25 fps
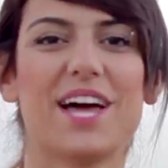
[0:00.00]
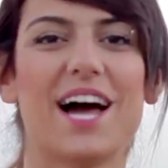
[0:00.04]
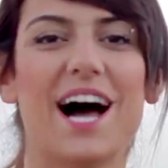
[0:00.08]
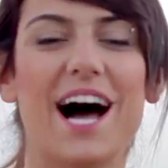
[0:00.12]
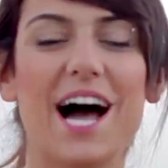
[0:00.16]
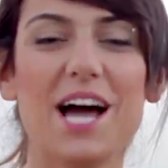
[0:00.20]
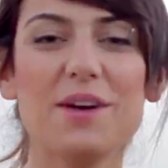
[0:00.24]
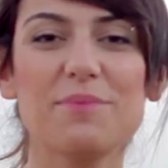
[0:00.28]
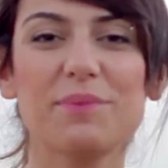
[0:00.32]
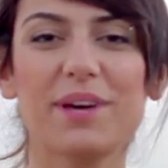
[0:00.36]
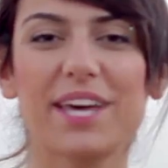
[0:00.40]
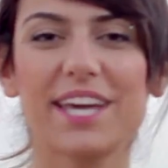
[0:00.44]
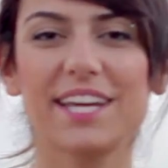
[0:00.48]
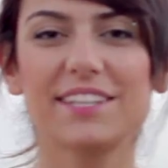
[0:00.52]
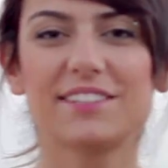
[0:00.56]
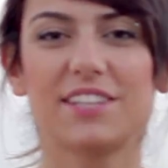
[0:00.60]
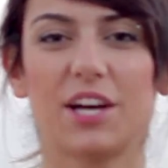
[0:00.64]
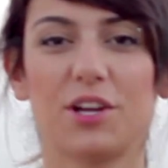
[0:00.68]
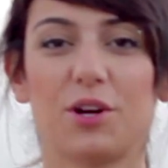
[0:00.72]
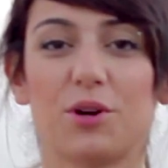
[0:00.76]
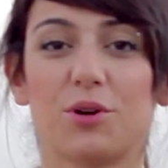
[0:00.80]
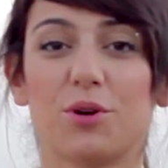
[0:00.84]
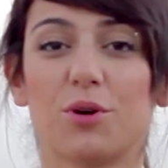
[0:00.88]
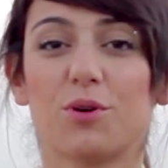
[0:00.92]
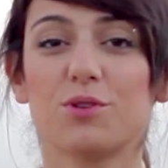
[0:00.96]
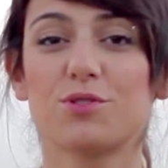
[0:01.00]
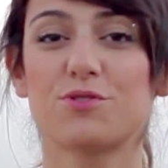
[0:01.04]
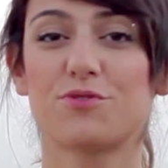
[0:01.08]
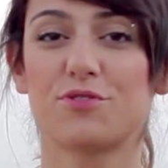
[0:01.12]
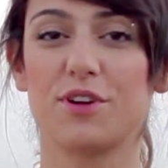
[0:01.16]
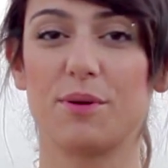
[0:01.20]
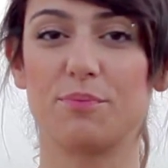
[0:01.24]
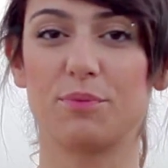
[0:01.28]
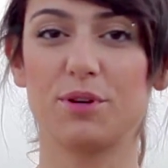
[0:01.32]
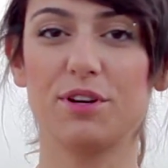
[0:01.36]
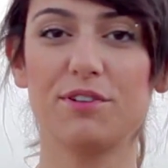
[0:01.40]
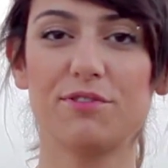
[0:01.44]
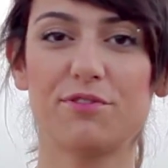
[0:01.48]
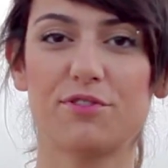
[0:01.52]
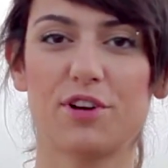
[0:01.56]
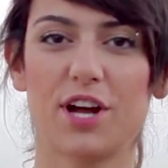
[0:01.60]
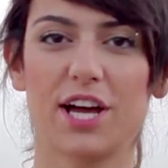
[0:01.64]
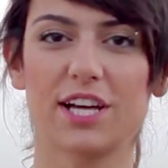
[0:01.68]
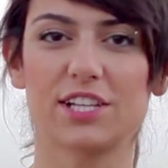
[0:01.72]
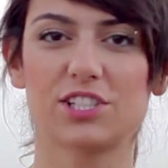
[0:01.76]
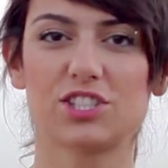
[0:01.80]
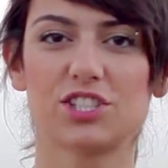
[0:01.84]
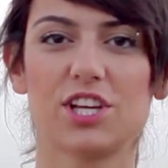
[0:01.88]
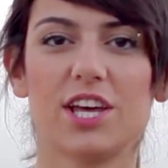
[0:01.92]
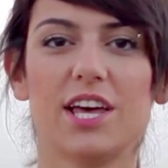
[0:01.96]
I'm Ghida, your host from
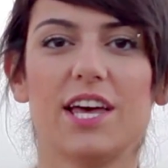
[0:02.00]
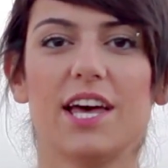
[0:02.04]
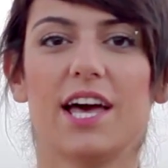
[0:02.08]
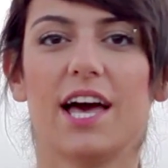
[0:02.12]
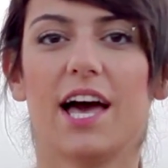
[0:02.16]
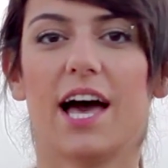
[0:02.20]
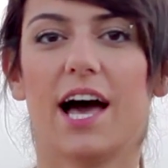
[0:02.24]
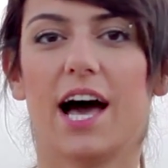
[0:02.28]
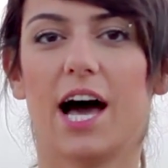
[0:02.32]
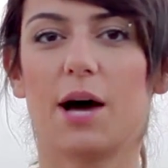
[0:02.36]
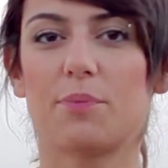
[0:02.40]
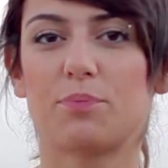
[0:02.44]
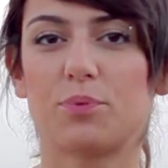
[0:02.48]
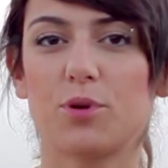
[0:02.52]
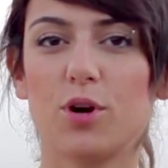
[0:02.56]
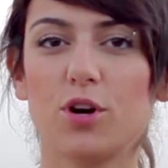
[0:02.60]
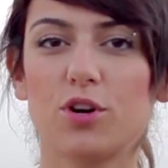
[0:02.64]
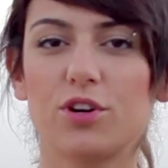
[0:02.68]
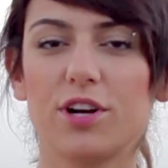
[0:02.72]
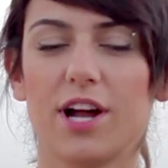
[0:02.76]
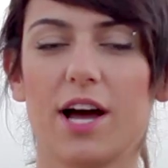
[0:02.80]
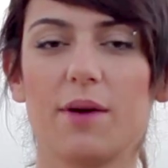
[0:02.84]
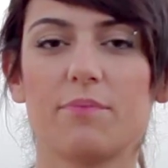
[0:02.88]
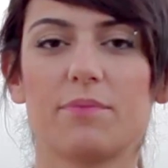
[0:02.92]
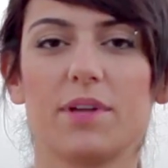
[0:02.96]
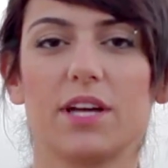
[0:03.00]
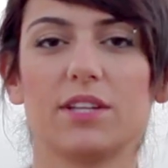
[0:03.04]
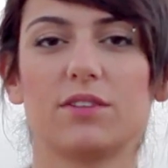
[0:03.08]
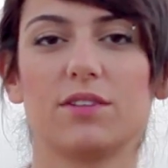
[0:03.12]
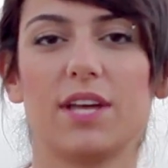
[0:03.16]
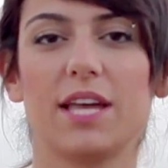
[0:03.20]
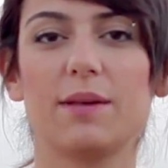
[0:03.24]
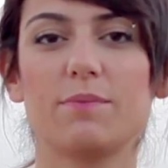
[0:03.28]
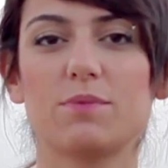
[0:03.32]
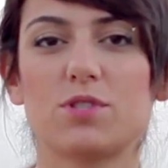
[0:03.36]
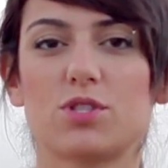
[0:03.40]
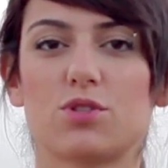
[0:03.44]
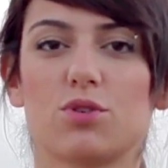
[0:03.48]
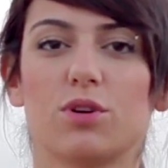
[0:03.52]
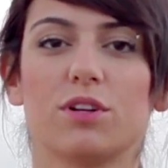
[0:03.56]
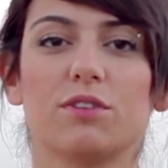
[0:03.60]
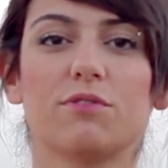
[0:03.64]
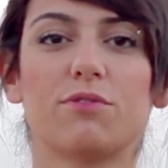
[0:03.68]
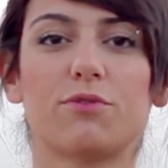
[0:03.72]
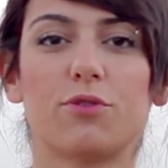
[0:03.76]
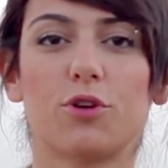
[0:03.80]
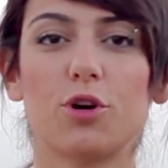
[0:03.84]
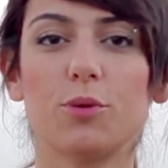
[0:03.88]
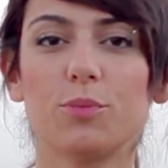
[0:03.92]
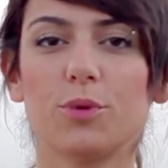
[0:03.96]
Refresh, a program that aims to
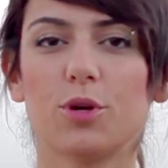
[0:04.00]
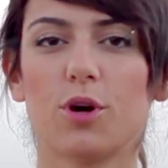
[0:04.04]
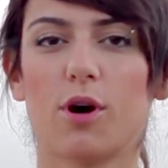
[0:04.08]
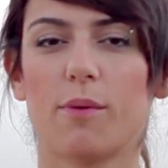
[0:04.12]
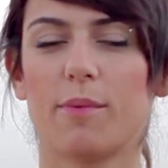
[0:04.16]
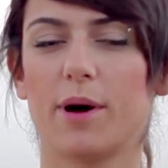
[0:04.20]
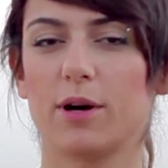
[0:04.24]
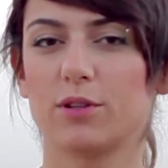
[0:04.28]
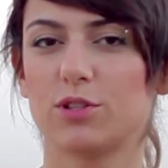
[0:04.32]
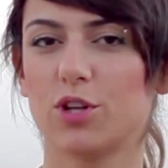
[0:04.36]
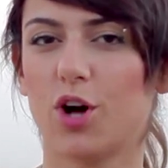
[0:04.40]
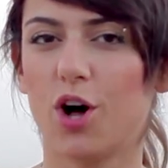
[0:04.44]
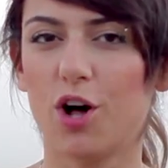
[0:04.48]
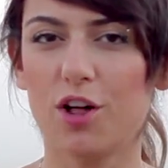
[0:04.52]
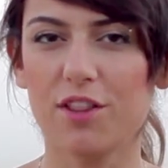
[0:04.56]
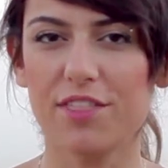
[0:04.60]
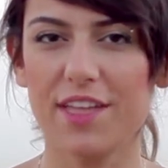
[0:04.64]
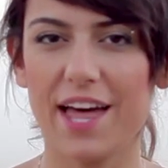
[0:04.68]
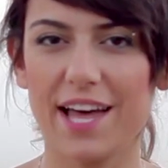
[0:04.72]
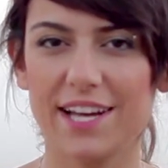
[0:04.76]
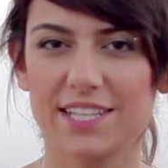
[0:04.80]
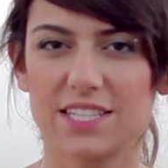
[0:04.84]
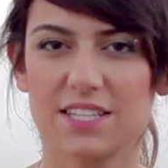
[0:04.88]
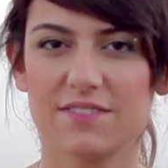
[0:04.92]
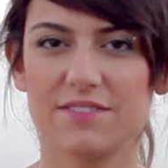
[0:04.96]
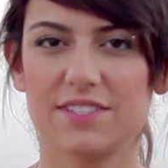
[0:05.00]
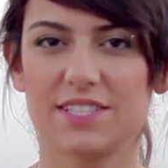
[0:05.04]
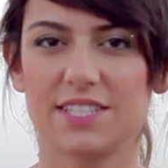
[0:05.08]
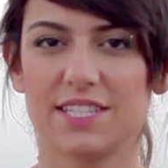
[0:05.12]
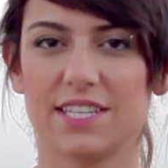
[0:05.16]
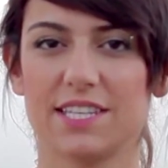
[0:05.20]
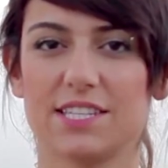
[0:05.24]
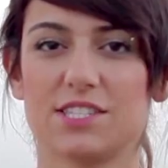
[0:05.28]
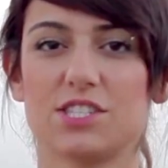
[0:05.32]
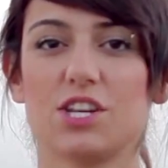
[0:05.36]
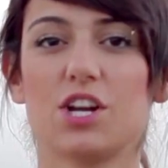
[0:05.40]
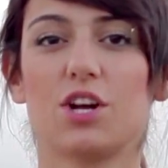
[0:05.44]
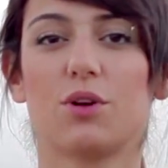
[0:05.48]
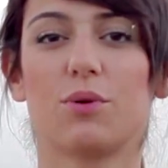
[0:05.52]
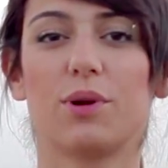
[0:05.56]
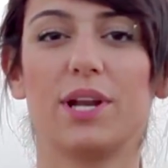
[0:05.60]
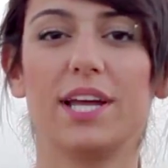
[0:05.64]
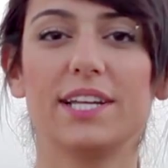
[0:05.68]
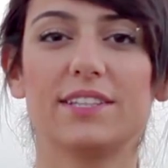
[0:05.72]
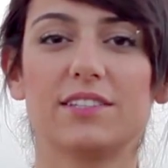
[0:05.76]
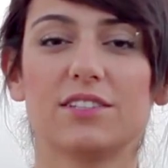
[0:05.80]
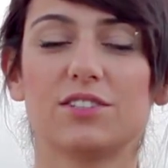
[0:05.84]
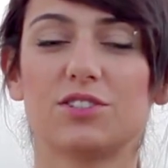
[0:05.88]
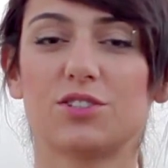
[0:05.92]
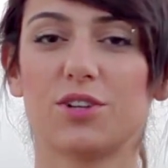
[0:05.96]
inform you about all the activities
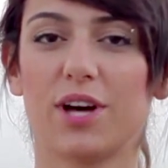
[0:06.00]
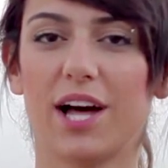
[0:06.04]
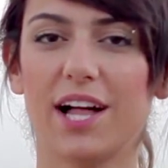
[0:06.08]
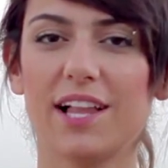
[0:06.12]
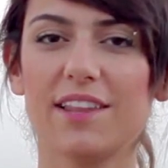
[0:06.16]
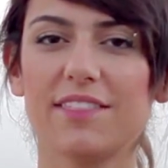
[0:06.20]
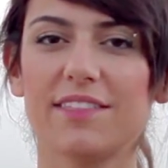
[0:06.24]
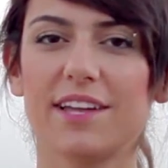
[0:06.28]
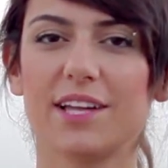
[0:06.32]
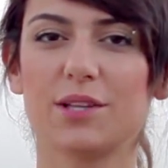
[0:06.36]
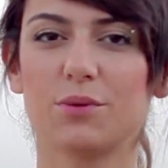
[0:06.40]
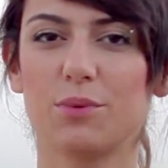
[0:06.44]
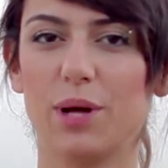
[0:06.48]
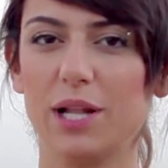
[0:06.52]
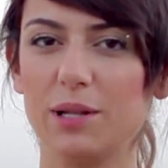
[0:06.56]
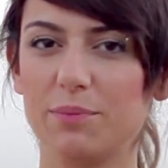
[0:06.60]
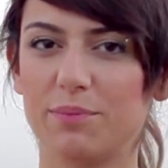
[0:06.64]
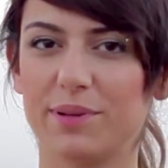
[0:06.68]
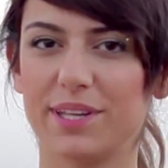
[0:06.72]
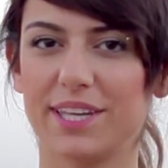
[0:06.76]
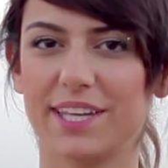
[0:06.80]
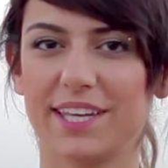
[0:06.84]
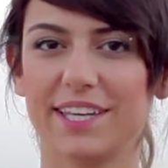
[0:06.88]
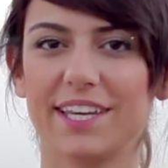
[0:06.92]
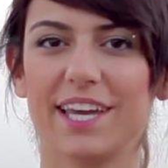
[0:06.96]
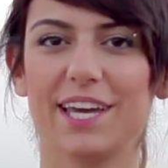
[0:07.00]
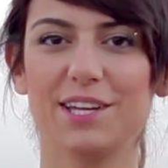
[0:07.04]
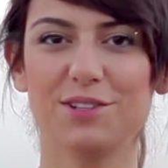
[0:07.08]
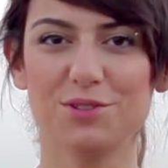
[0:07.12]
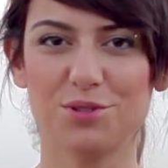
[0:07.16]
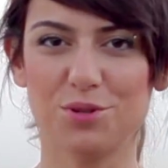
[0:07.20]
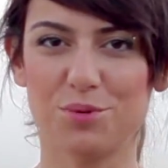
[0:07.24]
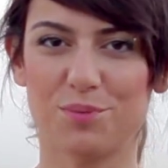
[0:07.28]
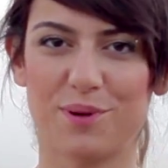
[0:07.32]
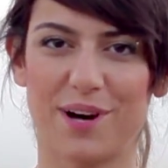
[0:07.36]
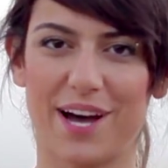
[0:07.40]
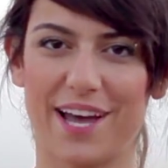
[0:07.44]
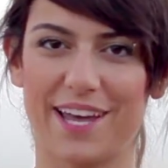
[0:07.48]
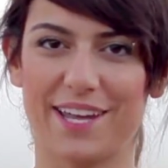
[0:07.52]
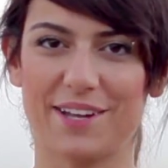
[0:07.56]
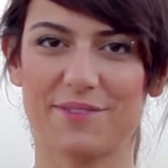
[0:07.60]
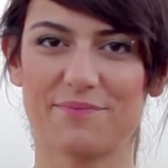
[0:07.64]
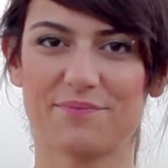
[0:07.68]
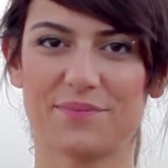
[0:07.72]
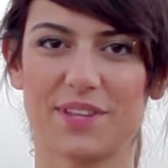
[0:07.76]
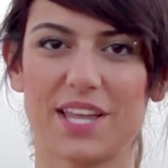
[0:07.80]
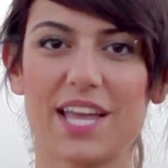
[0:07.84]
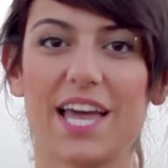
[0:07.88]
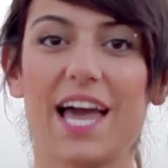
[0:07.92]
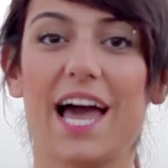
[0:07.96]
related to health and well-being in Dubai.
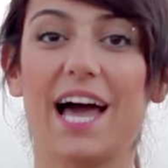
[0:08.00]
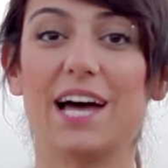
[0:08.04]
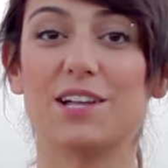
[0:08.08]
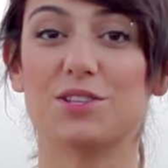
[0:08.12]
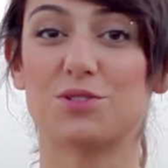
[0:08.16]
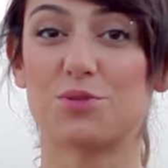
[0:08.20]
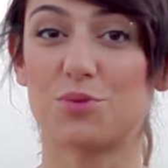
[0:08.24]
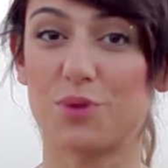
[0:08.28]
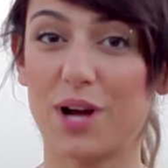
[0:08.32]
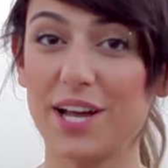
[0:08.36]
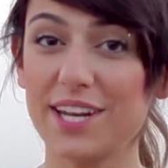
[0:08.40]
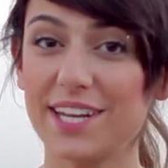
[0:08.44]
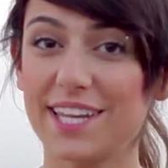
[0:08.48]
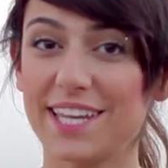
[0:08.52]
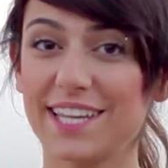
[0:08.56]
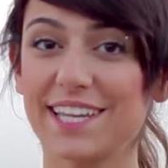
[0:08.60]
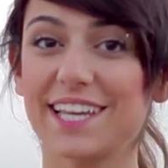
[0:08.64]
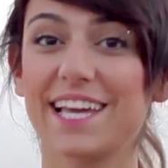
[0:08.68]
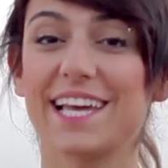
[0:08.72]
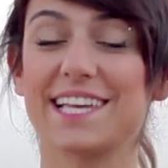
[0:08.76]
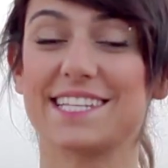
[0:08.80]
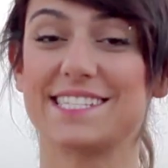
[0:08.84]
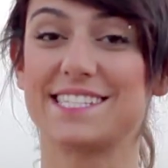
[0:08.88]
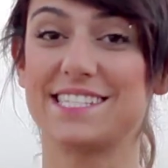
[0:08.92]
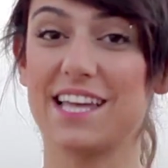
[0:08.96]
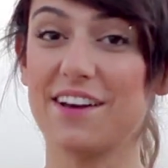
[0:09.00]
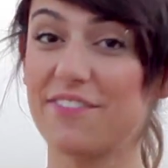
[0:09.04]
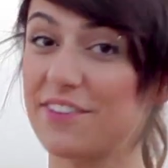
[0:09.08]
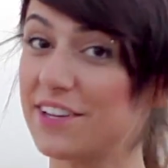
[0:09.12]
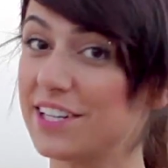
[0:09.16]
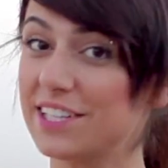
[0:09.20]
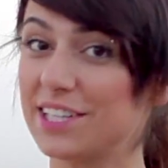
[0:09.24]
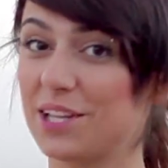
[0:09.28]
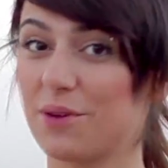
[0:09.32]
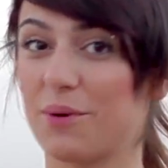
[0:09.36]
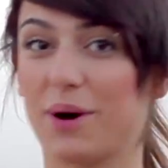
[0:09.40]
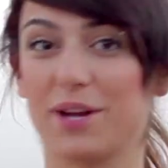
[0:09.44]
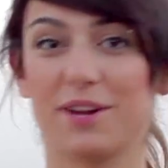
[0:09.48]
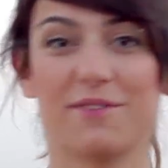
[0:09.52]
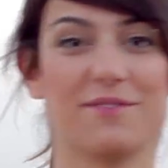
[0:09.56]
And running is definitely one